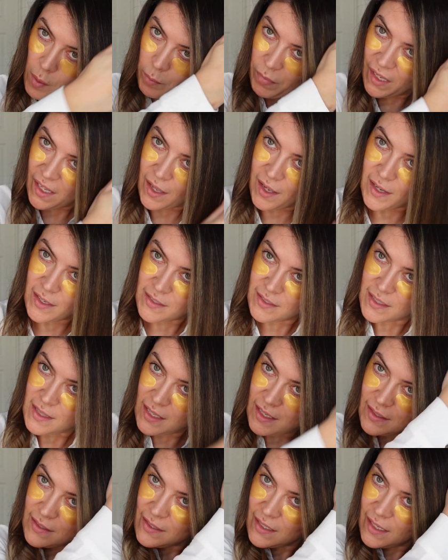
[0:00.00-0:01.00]
Because
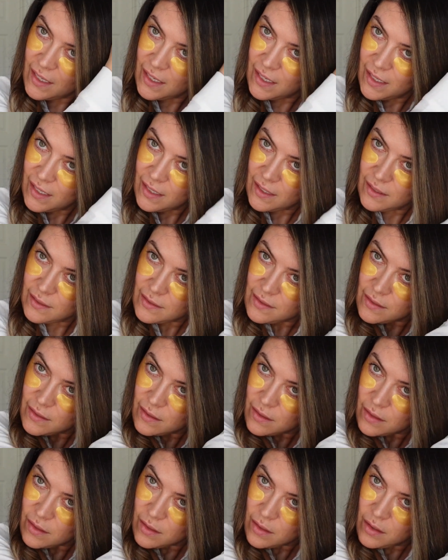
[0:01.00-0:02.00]
this
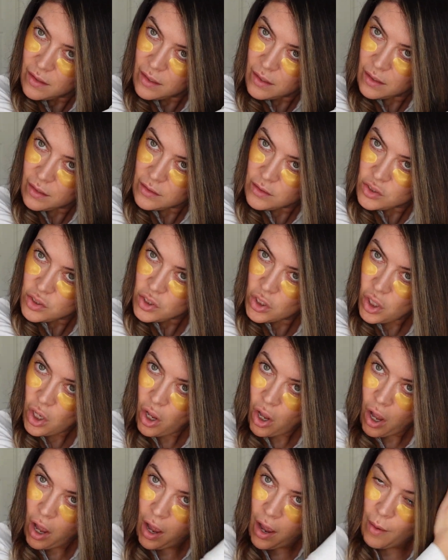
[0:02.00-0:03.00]
is the
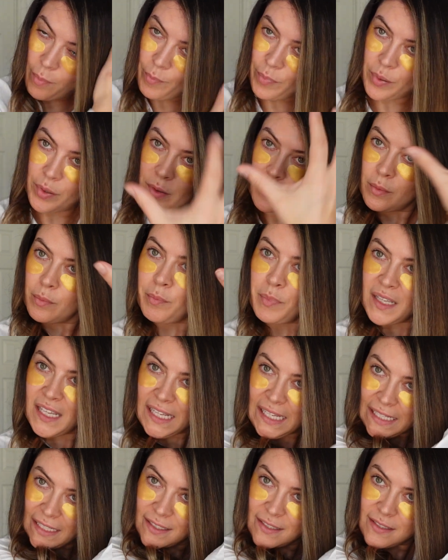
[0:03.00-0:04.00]
top
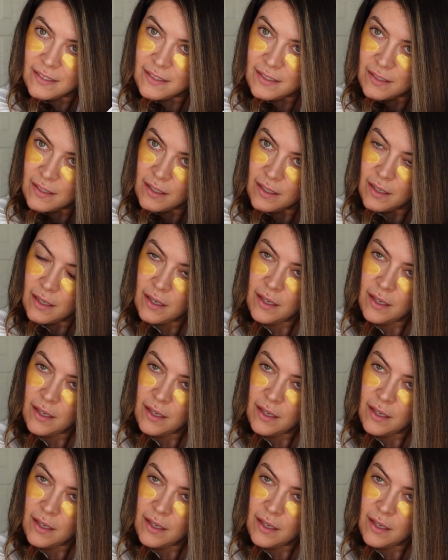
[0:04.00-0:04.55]
piece,